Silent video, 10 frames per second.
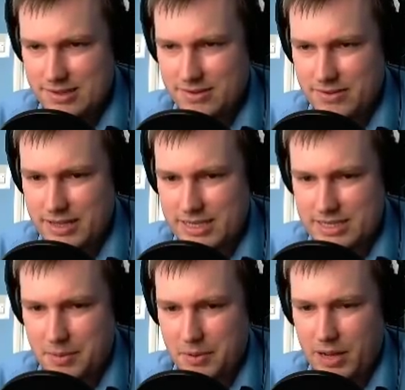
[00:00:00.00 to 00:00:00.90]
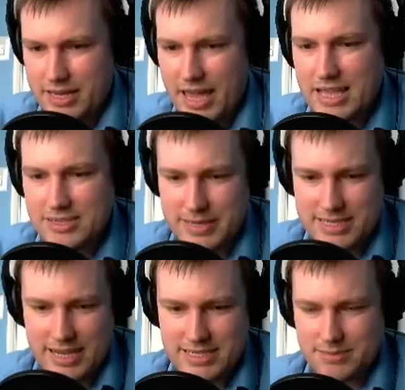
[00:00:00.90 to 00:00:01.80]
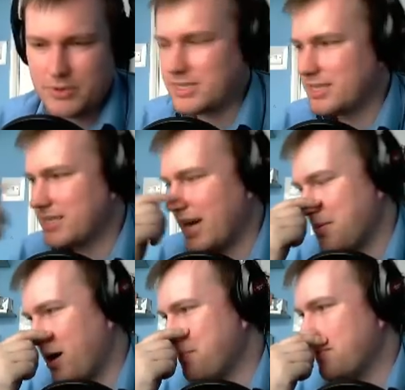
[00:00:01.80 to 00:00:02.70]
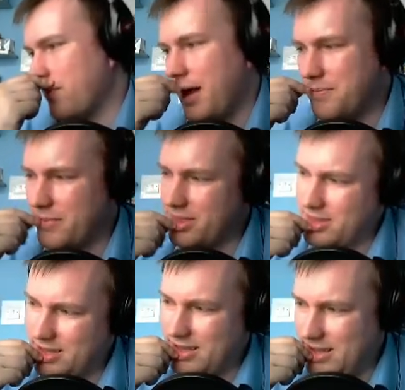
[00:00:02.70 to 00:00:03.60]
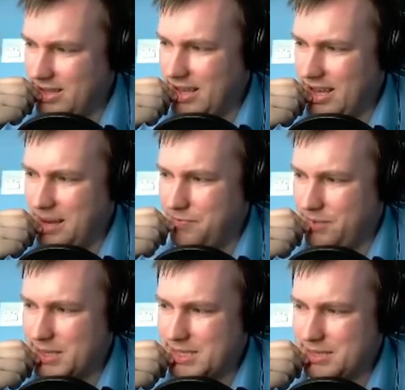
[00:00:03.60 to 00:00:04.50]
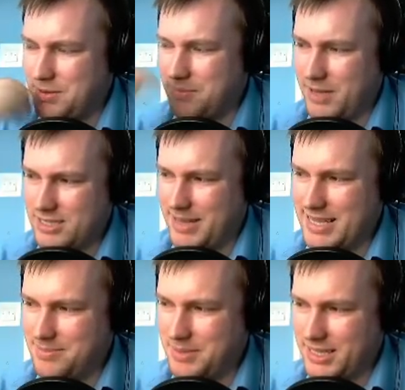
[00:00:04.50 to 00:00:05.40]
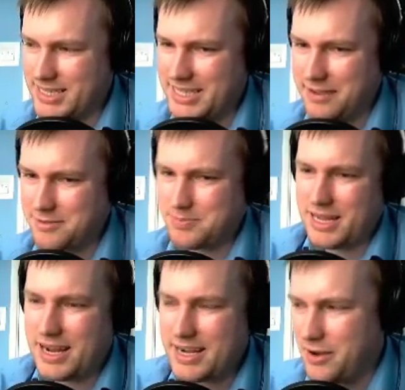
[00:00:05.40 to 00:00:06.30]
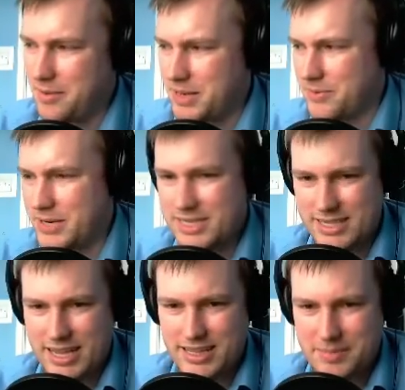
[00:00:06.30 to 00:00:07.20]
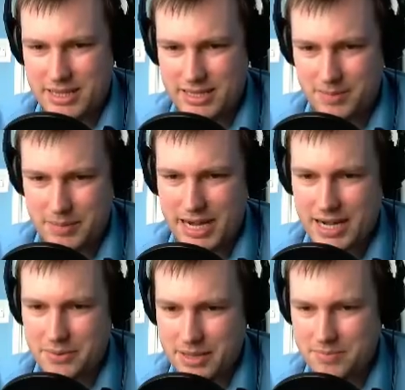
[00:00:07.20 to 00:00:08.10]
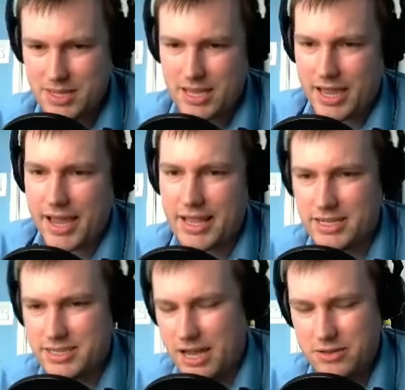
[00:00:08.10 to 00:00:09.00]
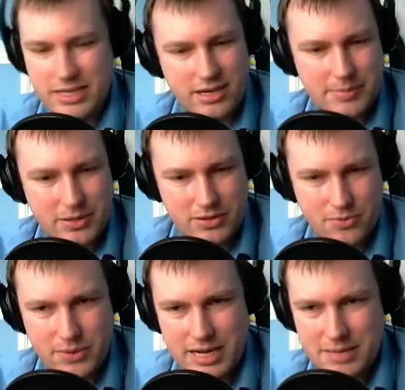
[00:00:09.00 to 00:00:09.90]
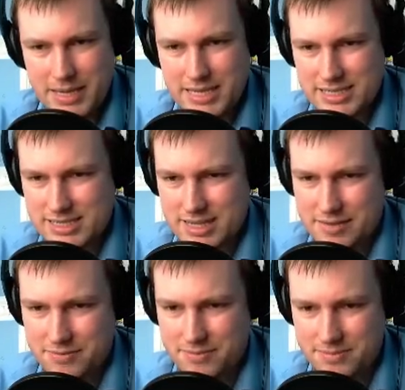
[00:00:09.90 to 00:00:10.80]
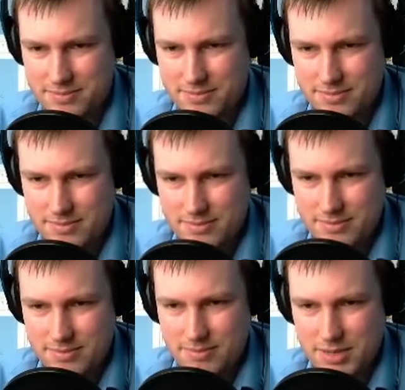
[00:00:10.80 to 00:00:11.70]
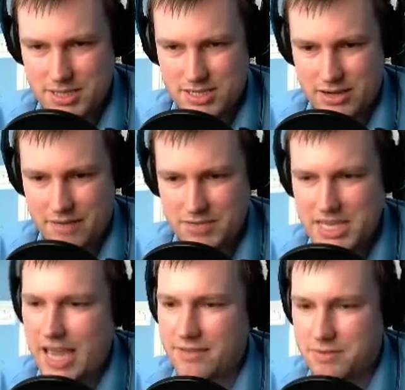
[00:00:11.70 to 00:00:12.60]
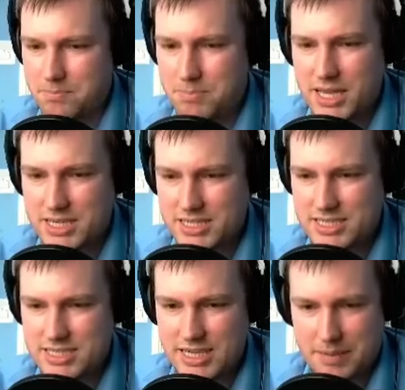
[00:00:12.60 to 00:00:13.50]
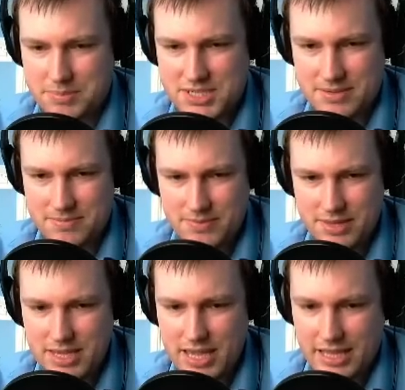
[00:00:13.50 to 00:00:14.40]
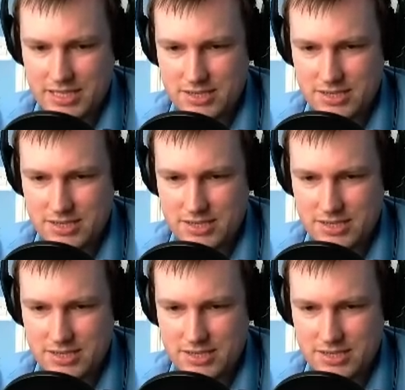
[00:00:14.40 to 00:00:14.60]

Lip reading: It's going to take me a while to get to exciting points of this game. I'm contemplating building ships, but I know I'm going to redesign them in a little bit anyway. And I can only build the really basic stuff, because I don't have the tech for bigger ships yet.